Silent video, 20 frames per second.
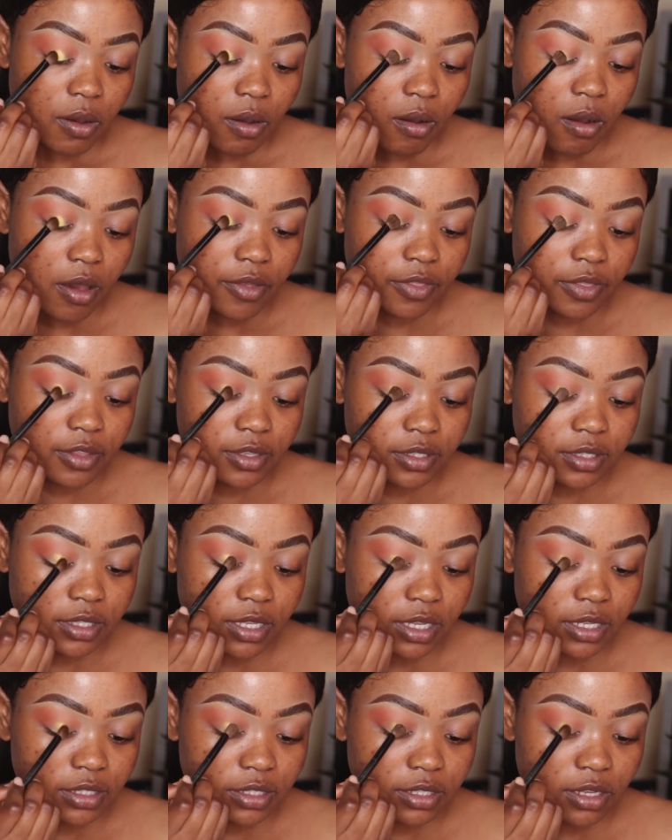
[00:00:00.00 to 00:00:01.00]
on the
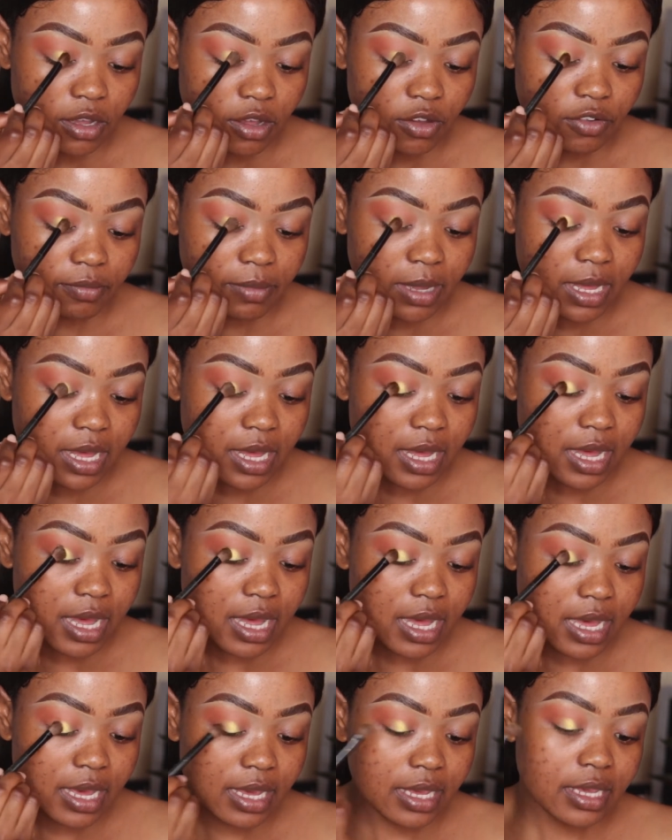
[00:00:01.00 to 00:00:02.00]
center of my
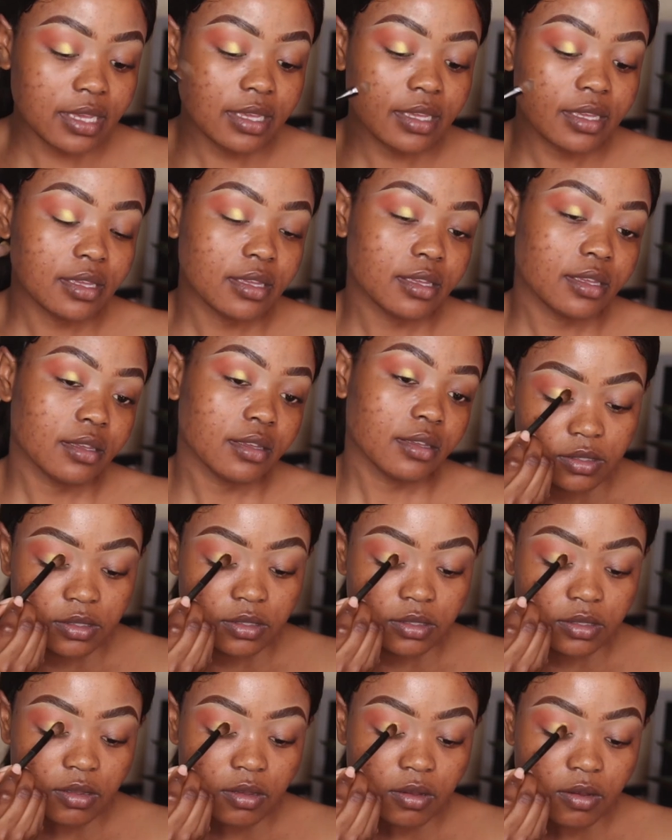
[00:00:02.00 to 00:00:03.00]
eye.
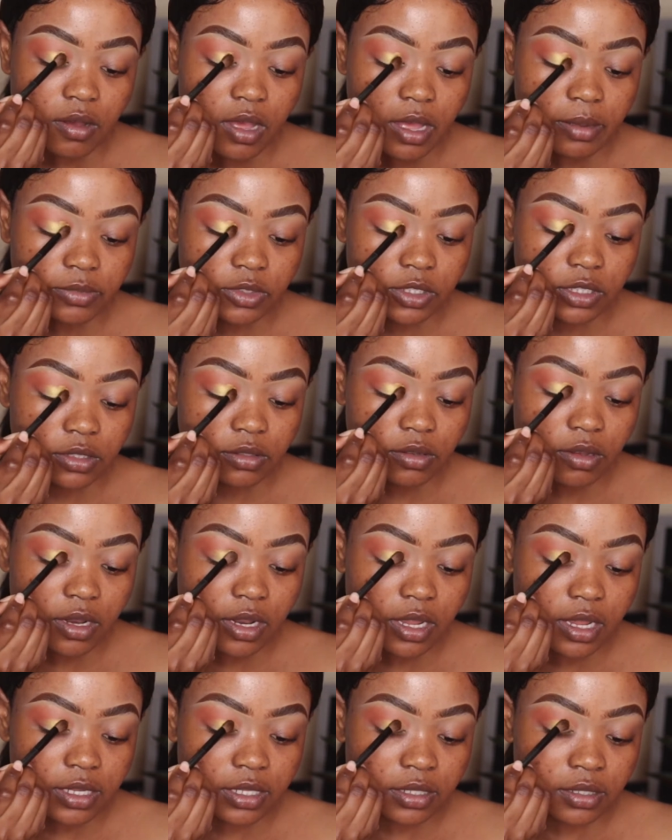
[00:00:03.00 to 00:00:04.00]
So I'm just
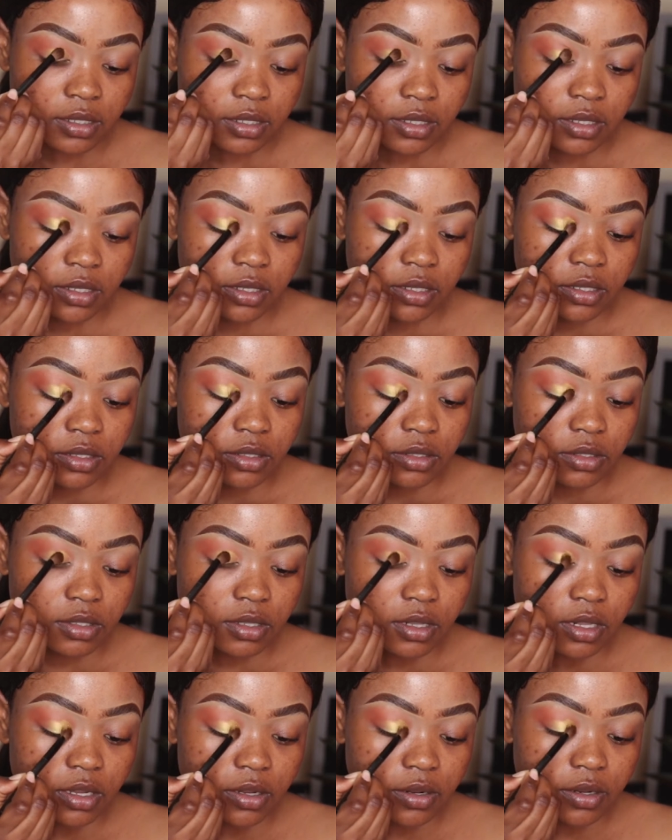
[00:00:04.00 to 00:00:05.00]
gonna
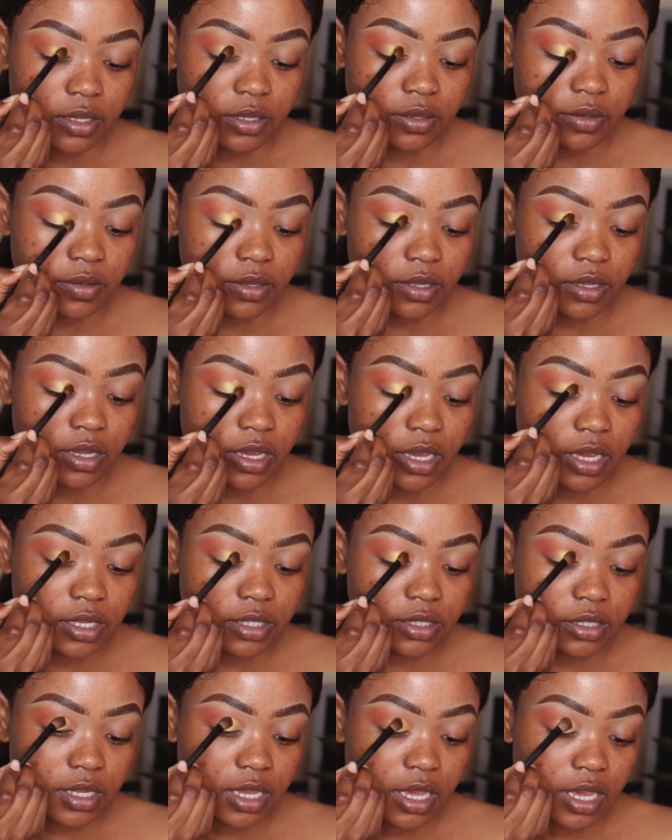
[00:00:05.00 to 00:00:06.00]
slowly
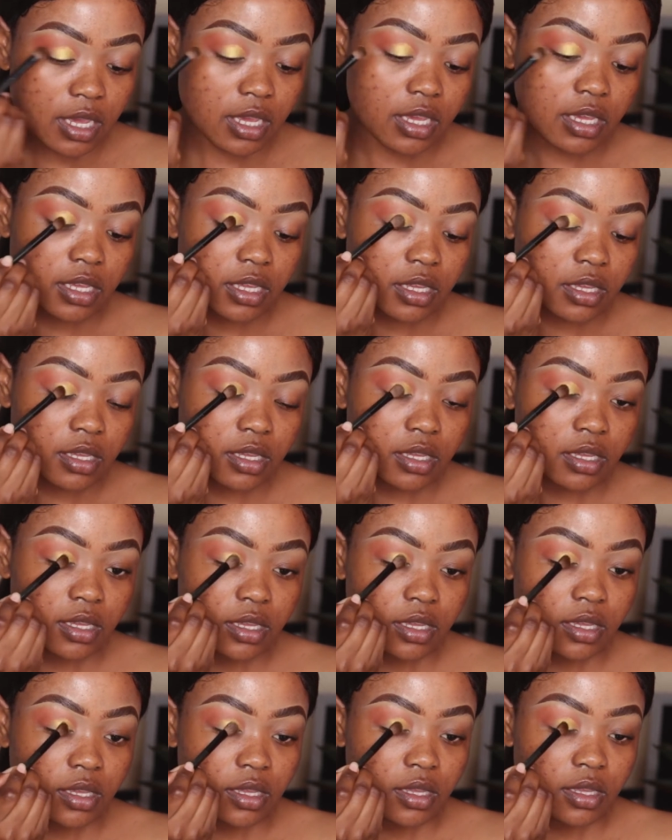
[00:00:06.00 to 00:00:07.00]
create a
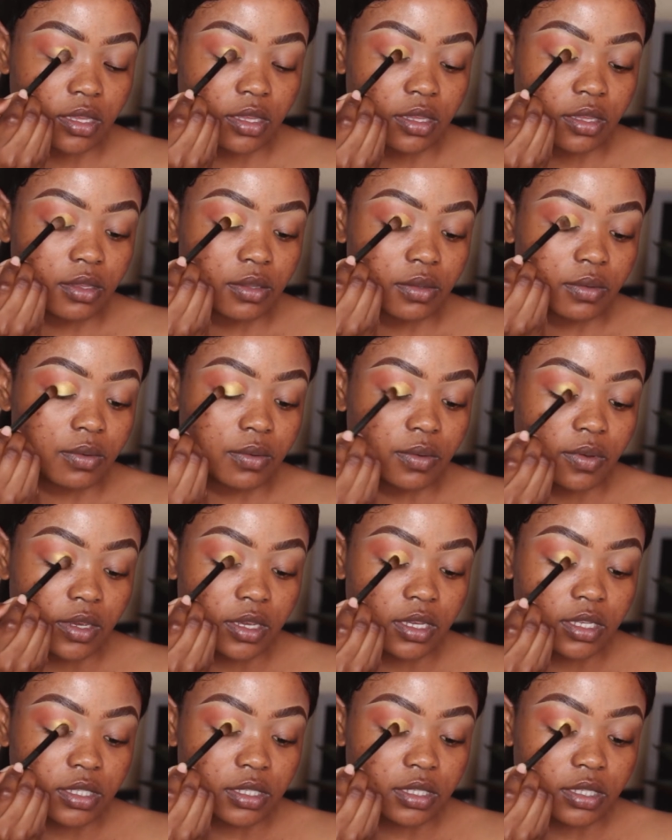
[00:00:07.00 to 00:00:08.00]

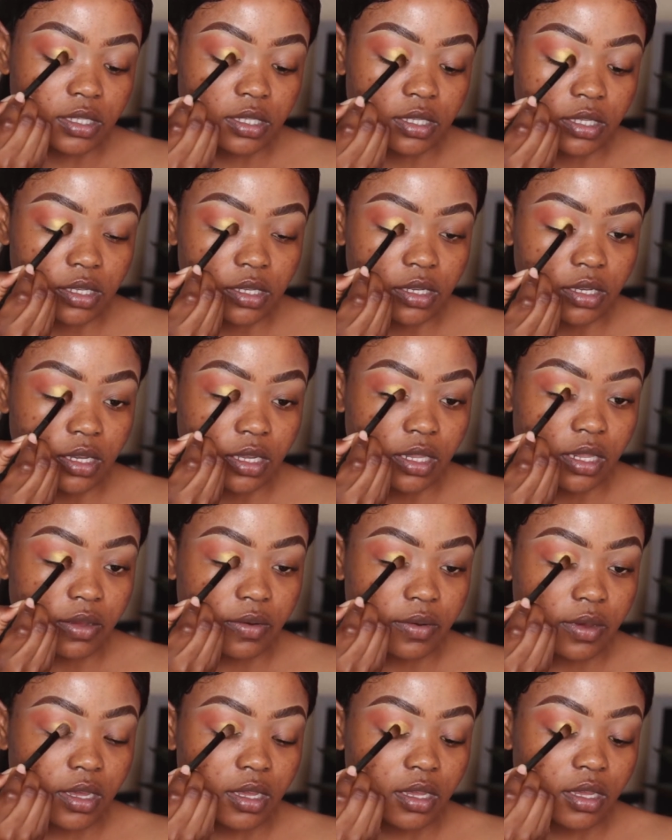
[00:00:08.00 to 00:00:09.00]
crease in
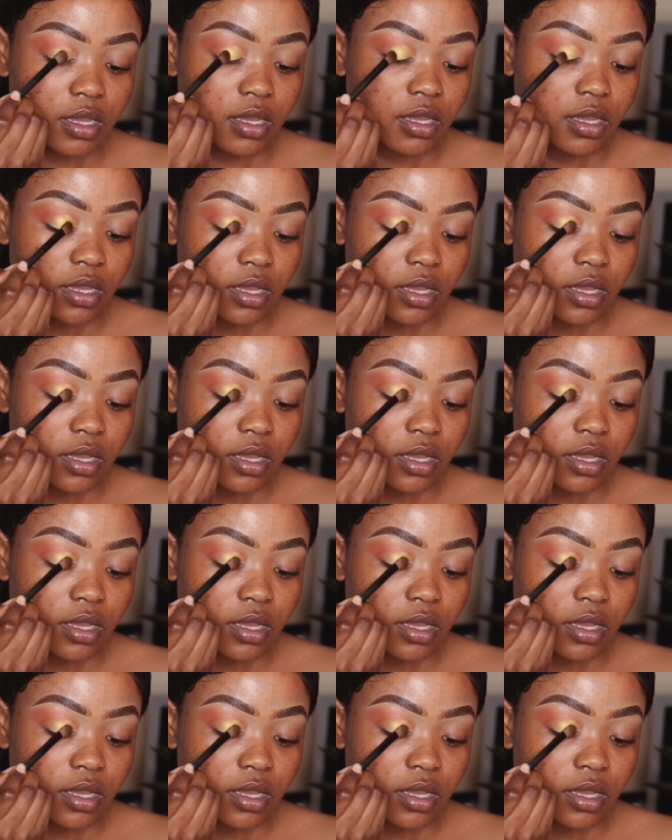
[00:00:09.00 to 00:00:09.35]
a way.